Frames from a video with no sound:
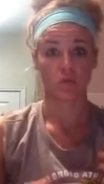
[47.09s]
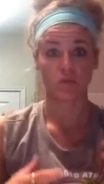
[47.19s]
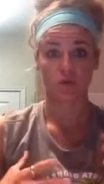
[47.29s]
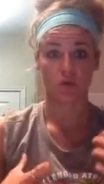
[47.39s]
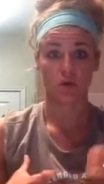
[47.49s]

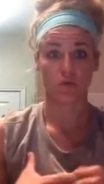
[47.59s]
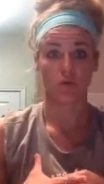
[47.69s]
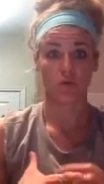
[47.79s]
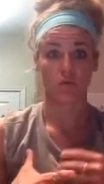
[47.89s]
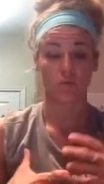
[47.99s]

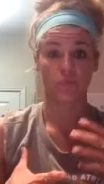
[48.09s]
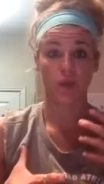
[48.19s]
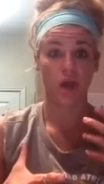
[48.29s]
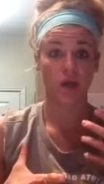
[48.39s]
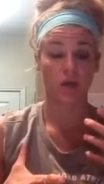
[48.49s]
So
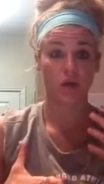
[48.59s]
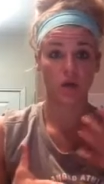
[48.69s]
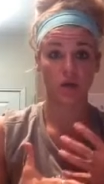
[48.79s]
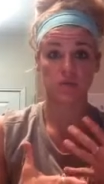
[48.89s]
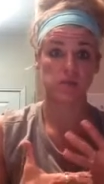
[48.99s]
I
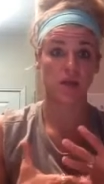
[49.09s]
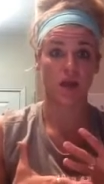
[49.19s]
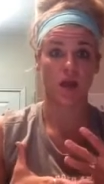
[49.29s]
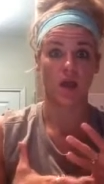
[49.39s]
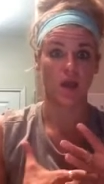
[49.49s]
heard this
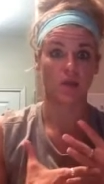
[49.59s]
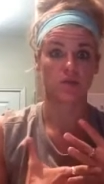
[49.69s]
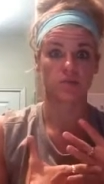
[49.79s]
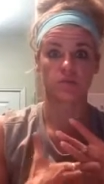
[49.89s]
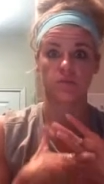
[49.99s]
today, and it
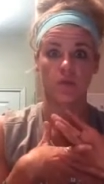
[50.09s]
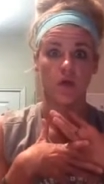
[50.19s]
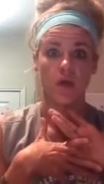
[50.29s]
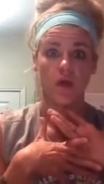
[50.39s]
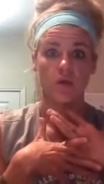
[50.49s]

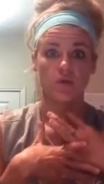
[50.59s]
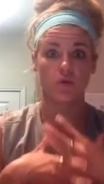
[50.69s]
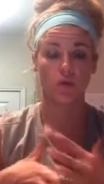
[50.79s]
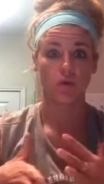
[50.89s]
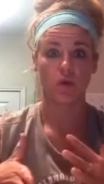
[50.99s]

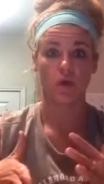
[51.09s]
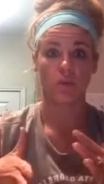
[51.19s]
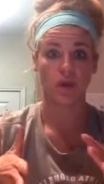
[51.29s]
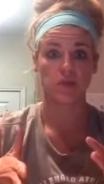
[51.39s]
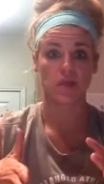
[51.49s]
totally
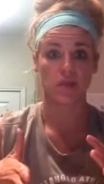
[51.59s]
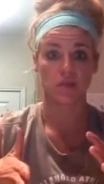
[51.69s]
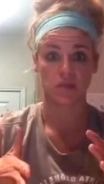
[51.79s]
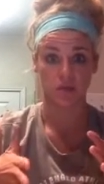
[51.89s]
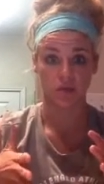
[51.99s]
makes
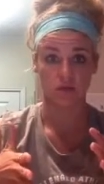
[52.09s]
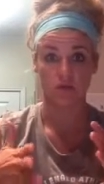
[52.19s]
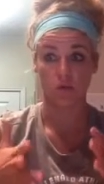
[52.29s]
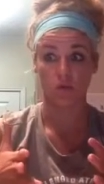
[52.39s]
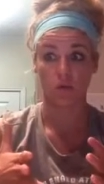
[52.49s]
sense and
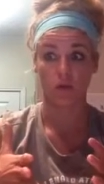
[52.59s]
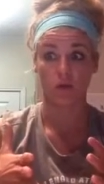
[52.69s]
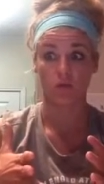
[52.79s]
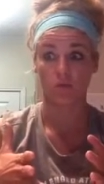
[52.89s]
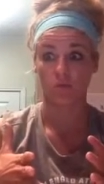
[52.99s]

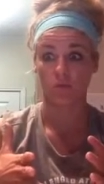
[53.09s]
totally